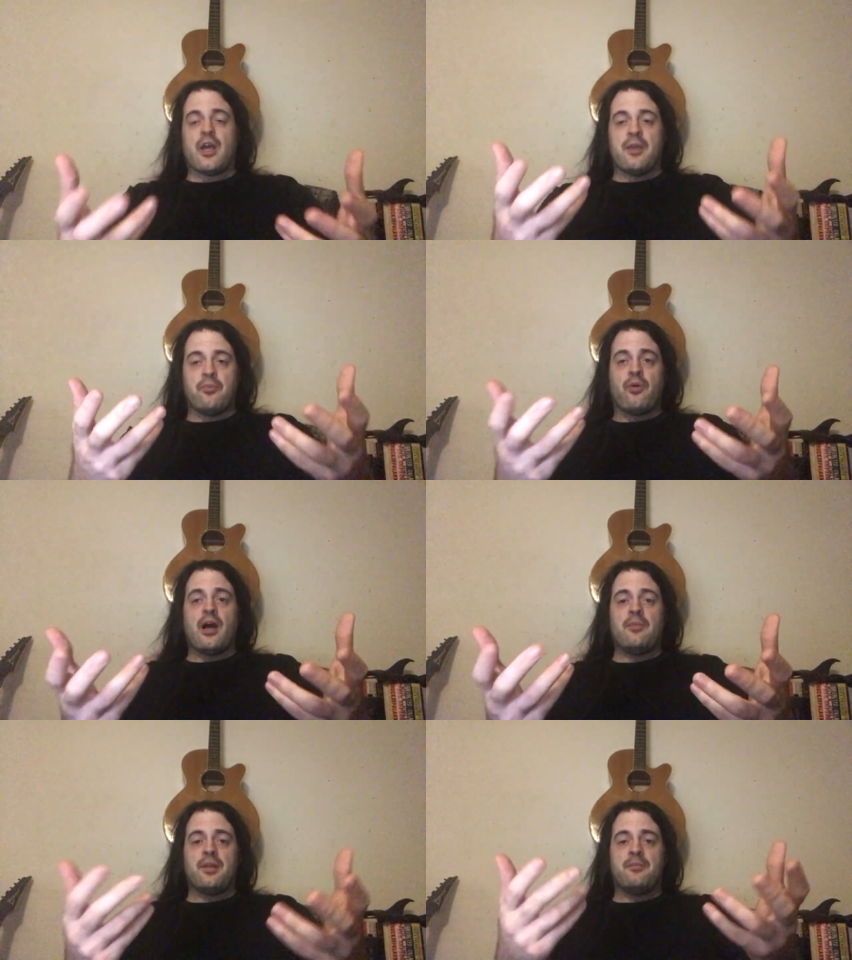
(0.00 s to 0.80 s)
a
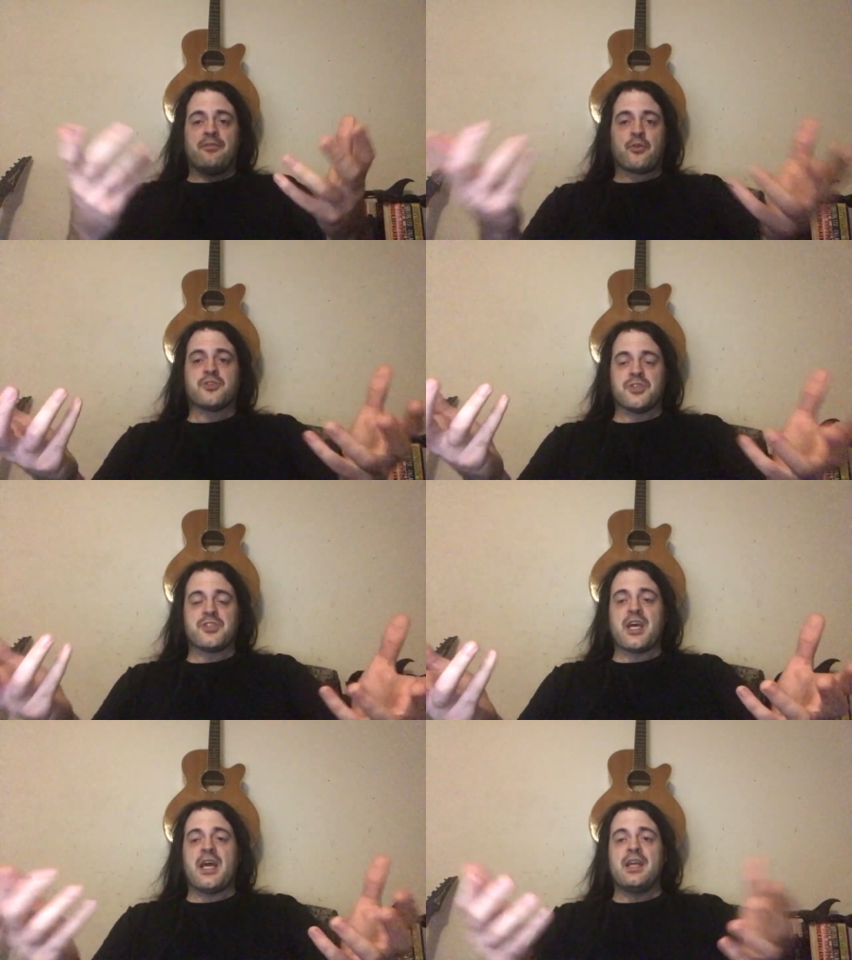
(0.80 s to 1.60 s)
problem for
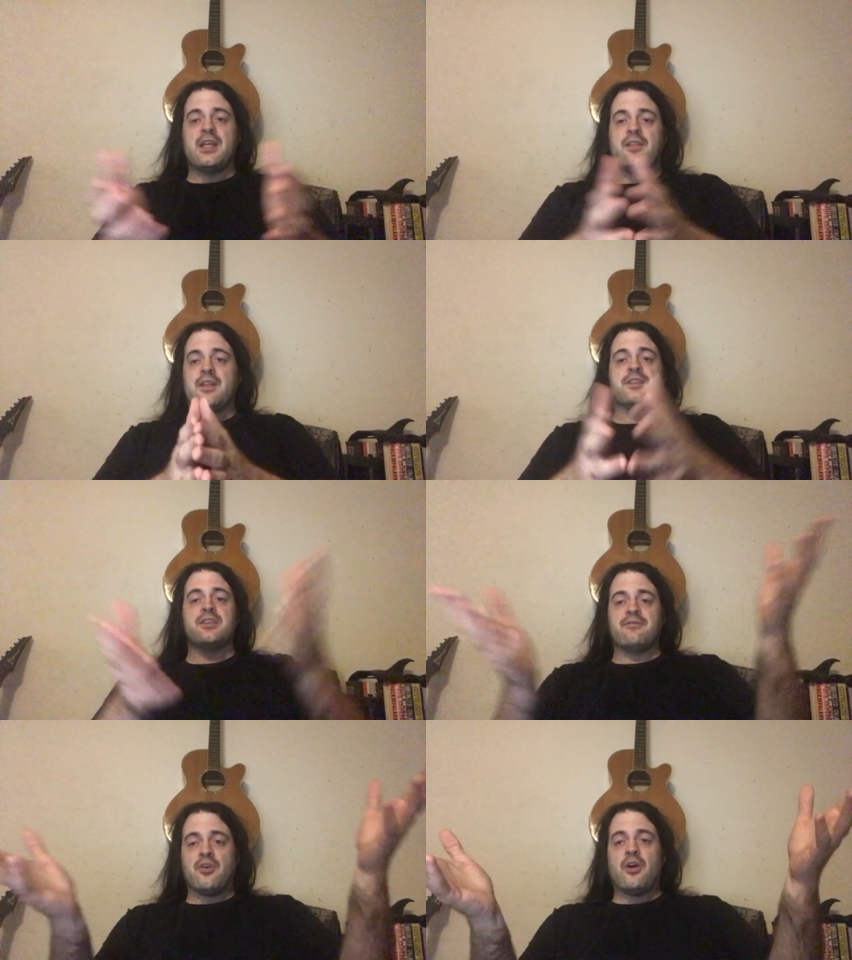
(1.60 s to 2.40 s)
society that has
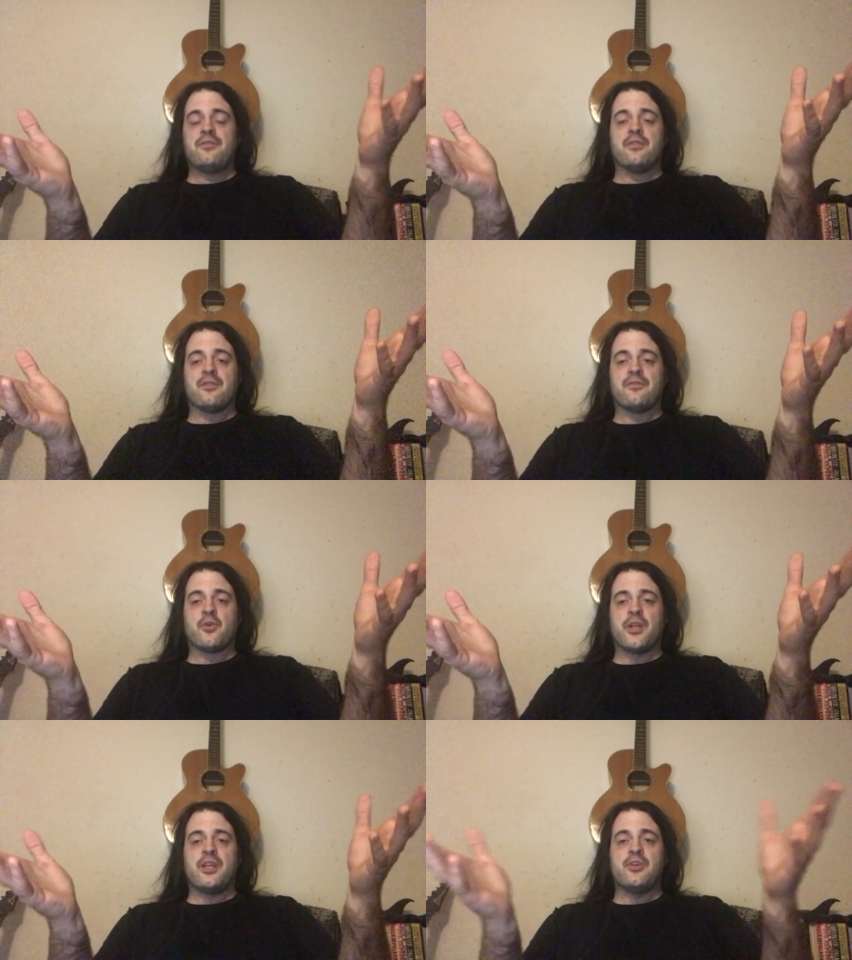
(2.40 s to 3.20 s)
evolved over
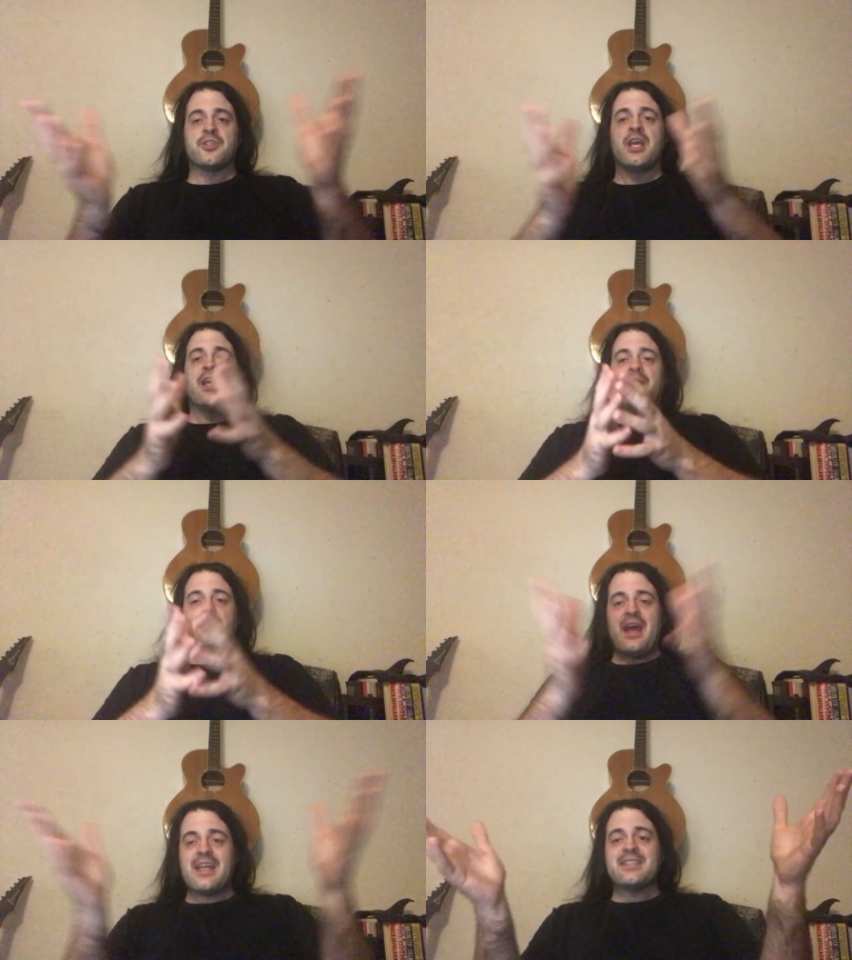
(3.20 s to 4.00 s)
40 years
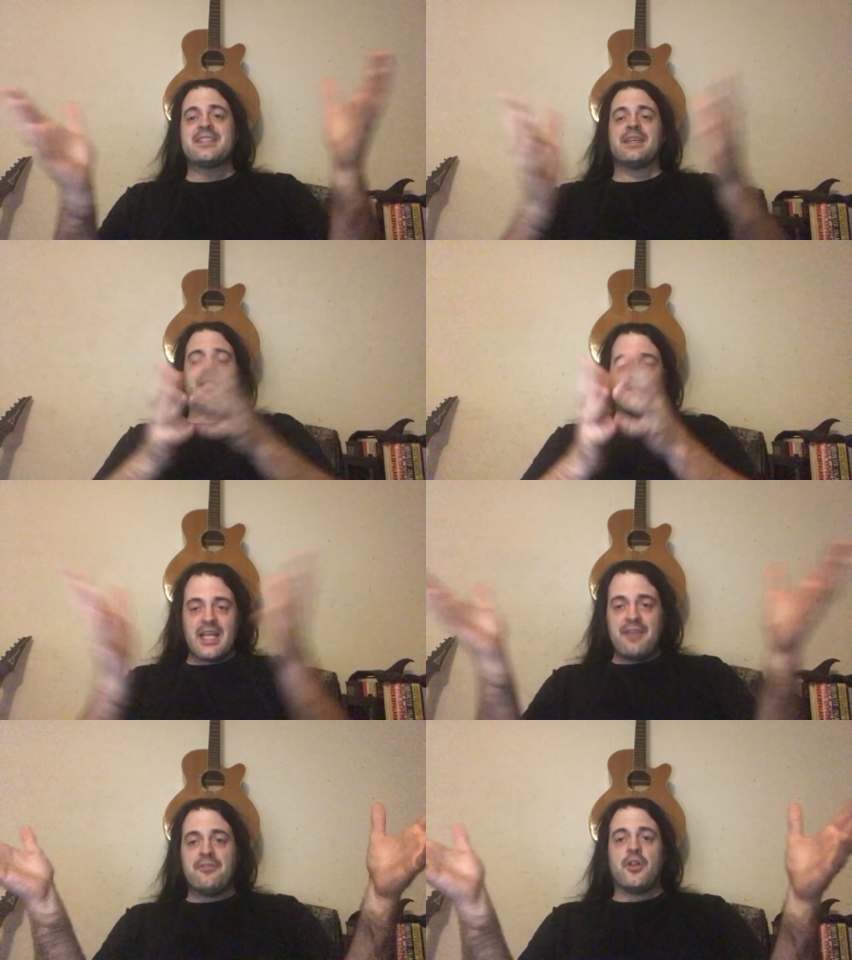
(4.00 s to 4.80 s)
that's the
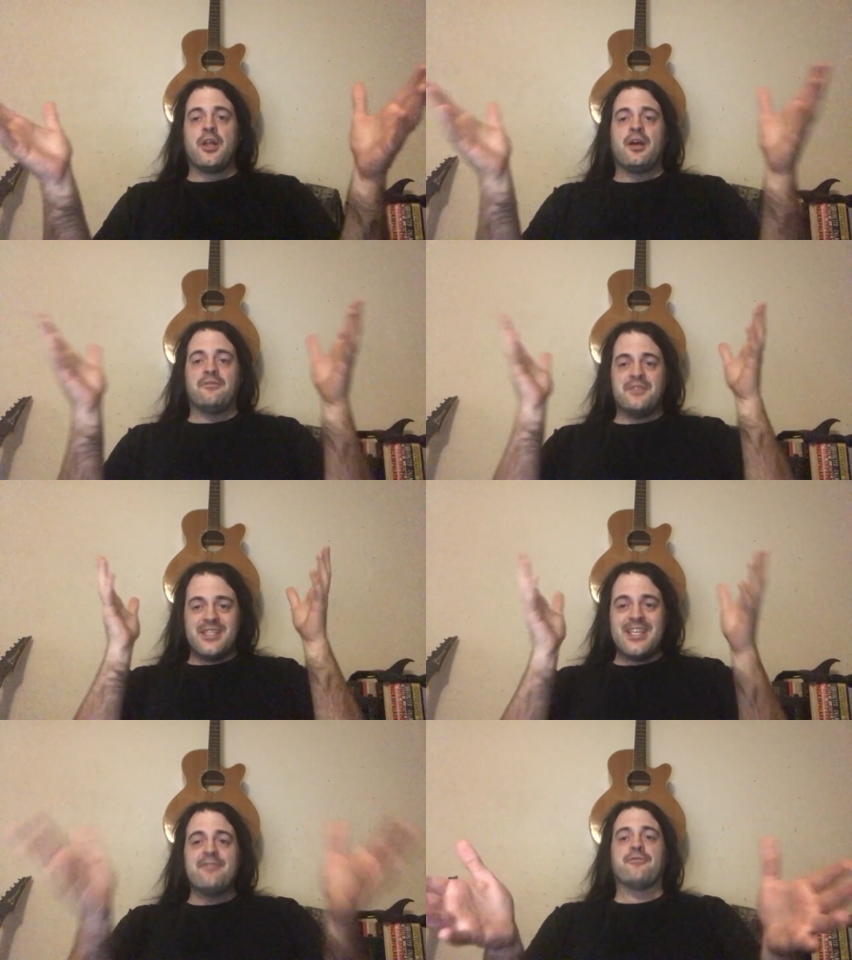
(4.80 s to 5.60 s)
level of
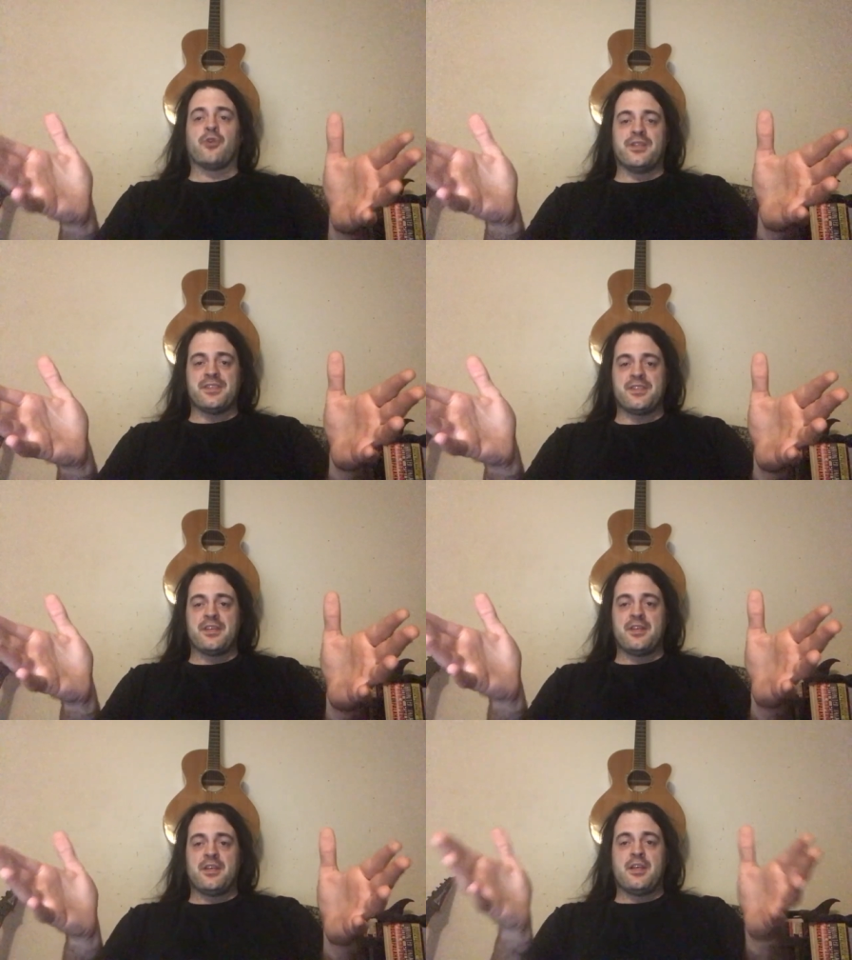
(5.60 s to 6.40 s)
difference
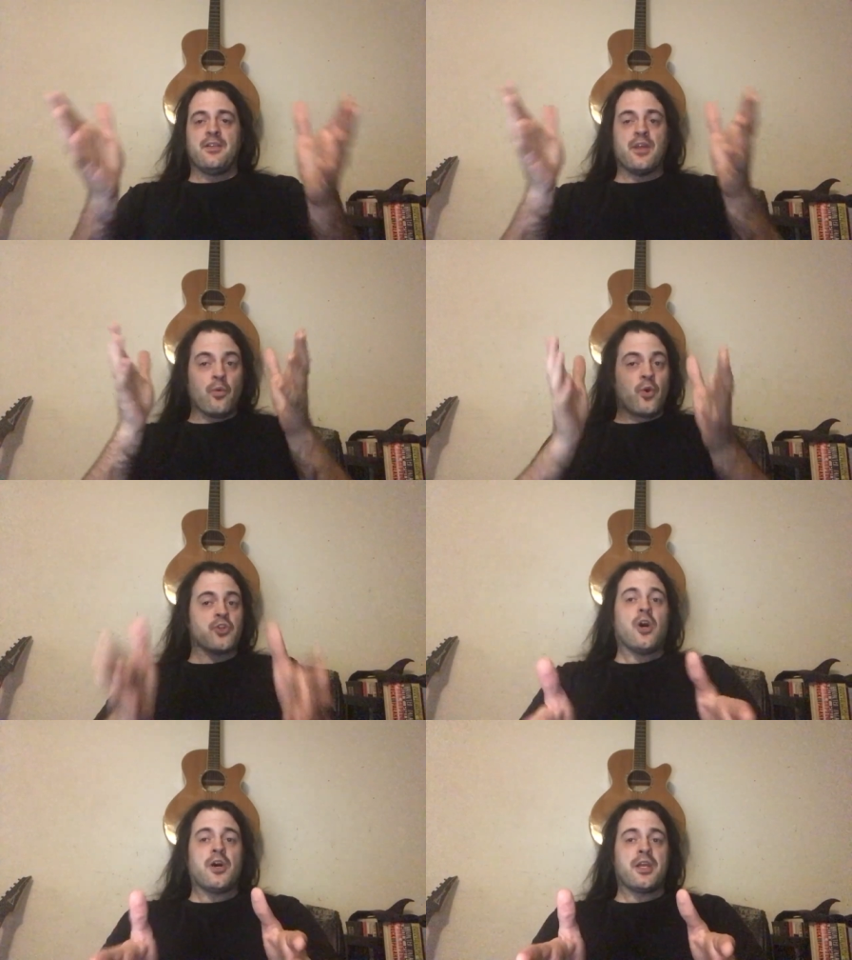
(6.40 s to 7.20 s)
that we're
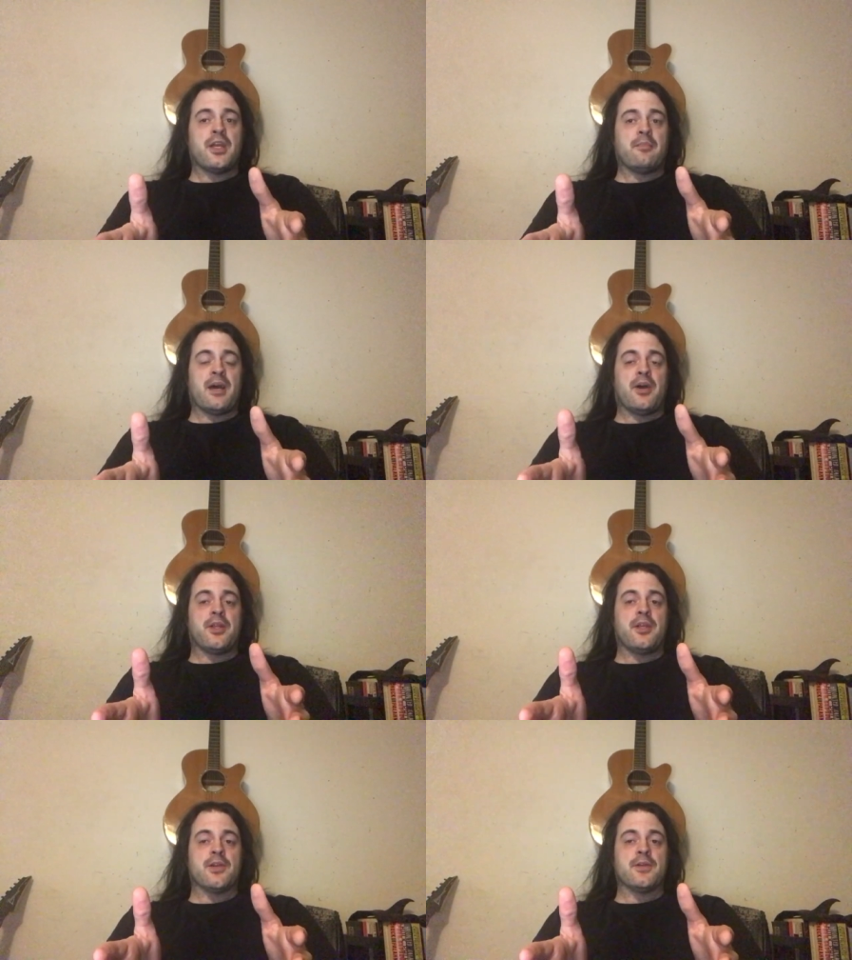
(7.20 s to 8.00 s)
talking about
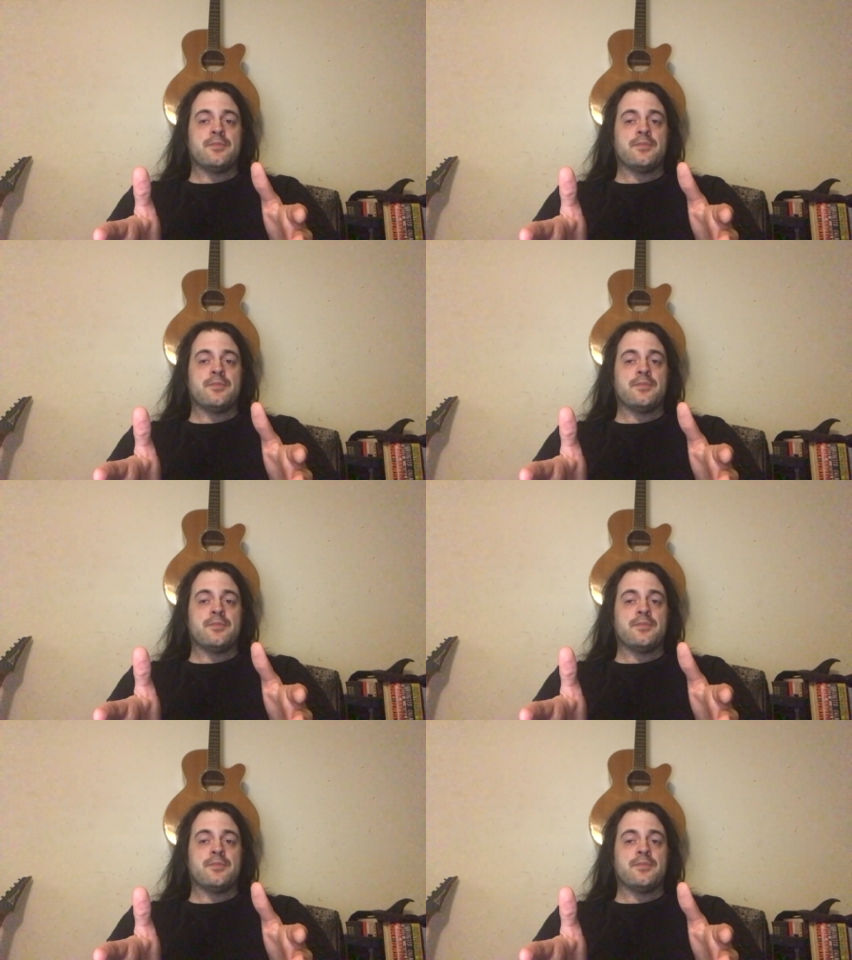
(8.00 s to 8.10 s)
here